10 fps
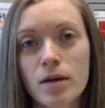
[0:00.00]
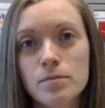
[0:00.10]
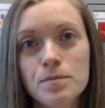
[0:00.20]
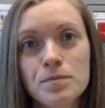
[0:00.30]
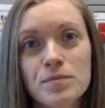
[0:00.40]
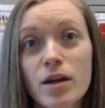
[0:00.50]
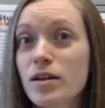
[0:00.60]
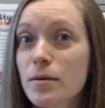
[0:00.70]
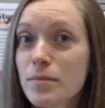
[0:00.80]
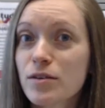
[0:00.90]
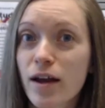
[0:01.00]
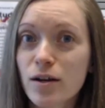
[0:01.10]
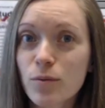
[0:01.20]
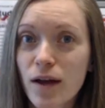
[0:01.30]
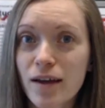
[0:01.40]
Now, when I mean right
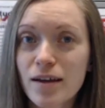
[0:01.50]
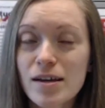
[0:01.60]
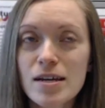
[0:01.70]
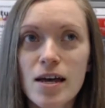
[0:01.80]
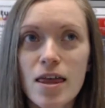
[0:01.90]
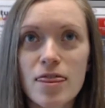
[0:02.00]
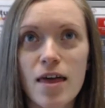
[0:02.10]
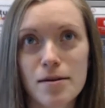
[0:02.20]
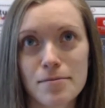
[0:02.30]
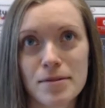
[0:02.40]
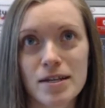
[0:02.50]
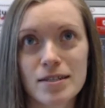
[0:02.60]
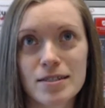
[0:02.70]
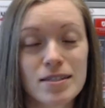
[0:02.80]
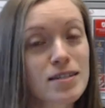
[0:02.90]
away, that
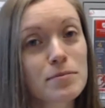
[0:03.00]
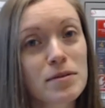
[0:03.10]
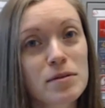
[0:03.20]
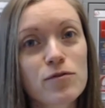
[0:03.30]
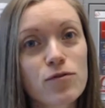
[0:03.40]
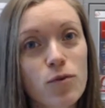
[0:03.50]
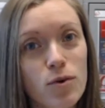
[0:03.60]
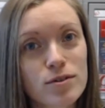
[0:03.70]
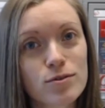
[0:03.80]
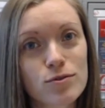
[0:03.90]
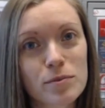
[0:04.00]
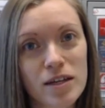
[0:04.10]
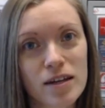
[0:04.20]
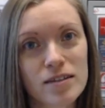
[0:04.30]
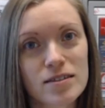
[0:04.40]
means, it doesn't mean before school
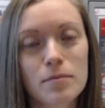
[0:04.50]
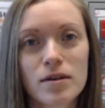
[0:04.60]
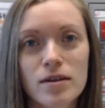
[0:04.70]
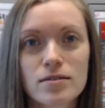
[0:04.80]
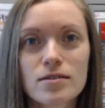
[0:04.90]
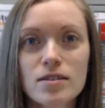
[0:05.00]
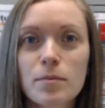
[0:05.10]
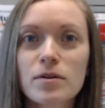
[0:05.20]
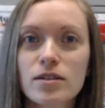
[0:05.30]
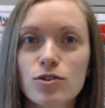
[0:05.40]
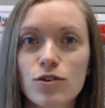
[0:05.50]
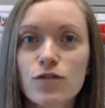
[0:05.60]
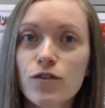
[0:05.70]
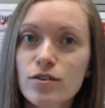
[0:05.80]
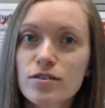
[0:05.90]
begins, it means typically in your
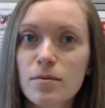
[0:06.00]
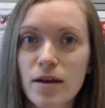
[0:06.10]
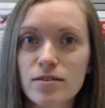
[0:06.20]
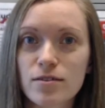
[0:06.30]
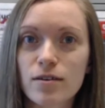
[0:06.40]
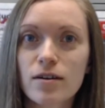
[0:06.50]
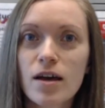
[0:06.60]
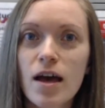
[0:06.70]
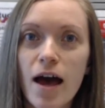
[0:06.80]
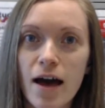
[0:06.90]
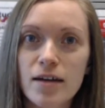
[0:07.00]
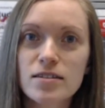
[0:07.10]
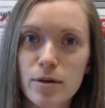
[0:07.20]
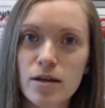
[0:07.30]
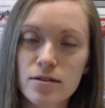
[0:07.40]
first semester at
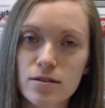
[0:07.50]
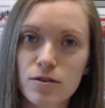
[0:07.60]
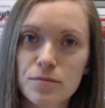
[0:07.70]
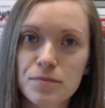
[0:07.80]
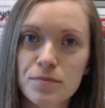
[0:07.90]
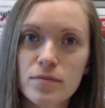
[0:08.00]
WSU.